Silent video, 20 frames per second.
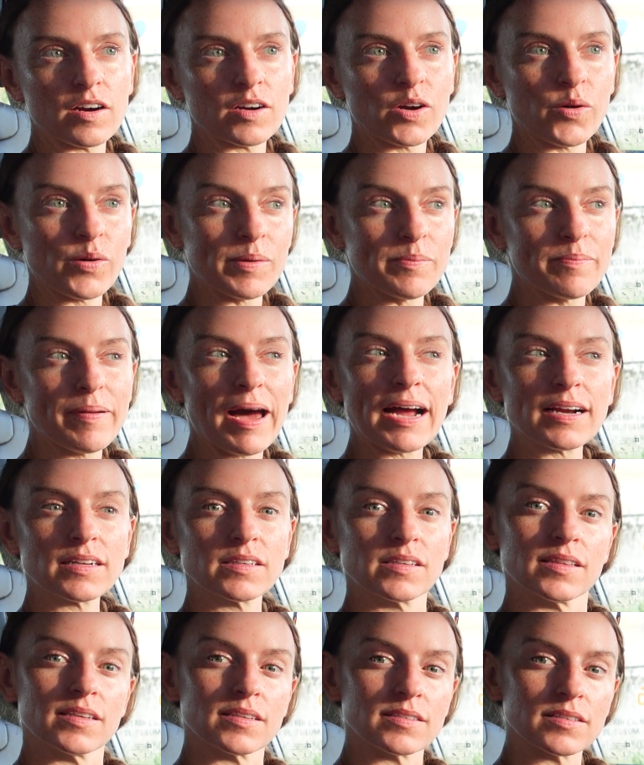going back
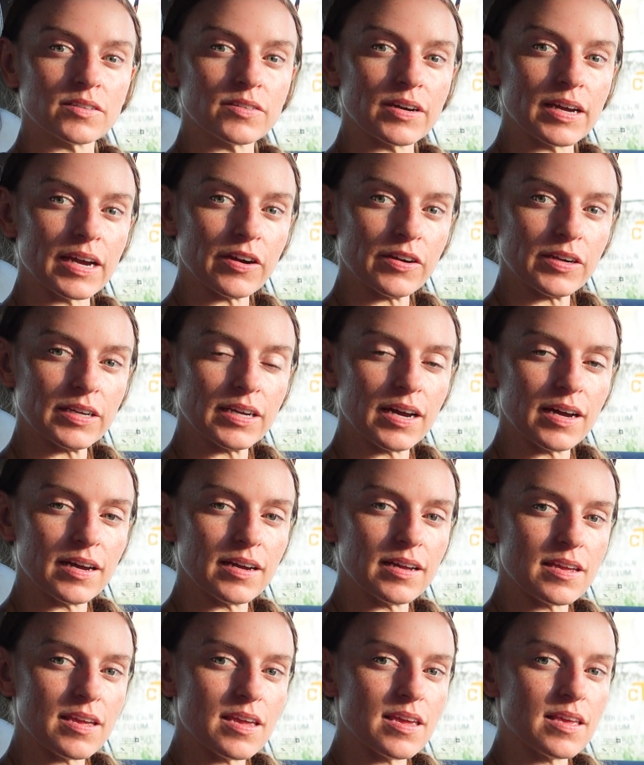to this little
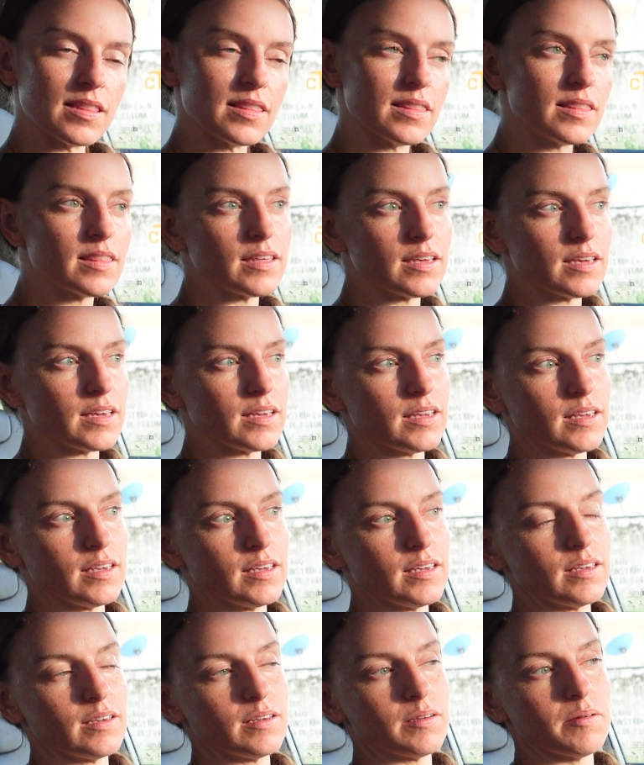area in
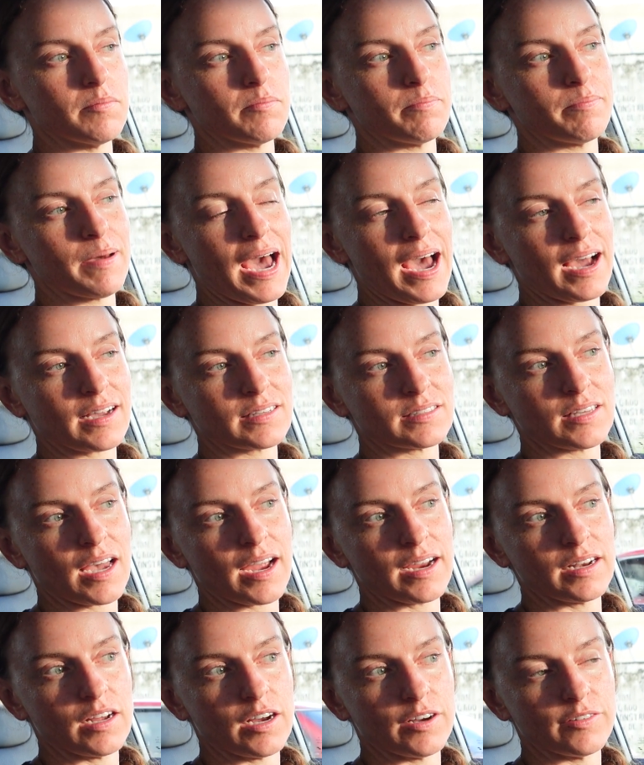the
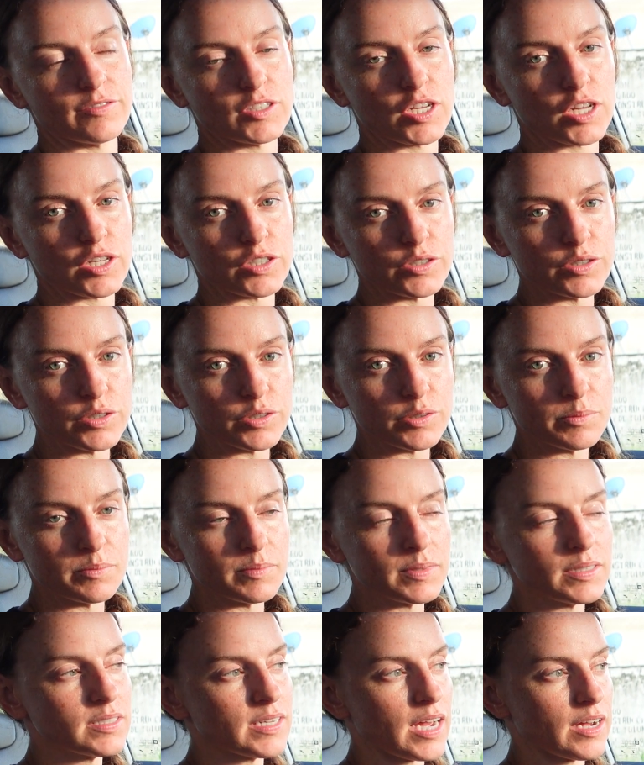backside of
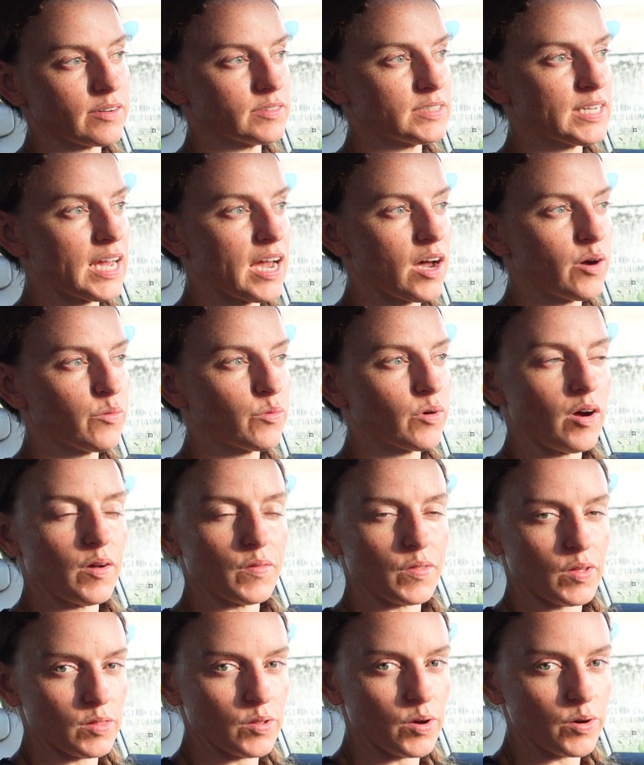Tulum, downtown, where all
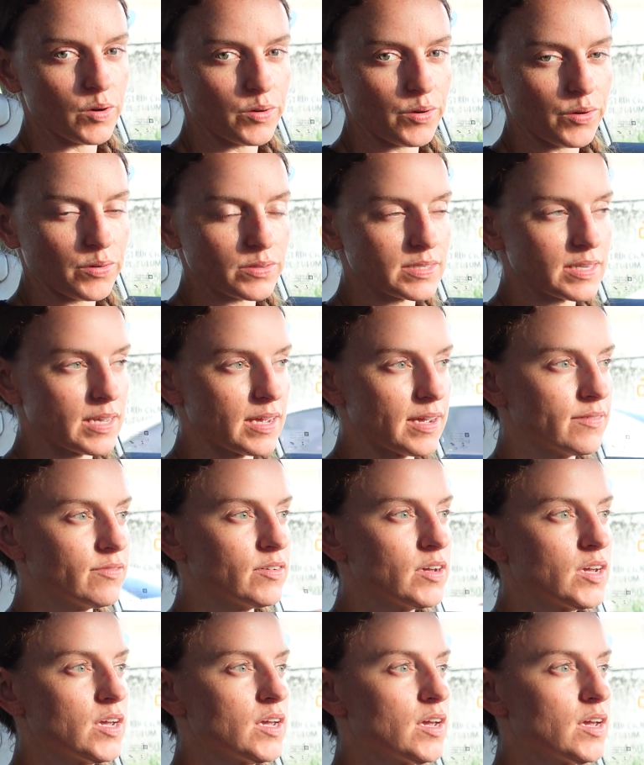the locals live.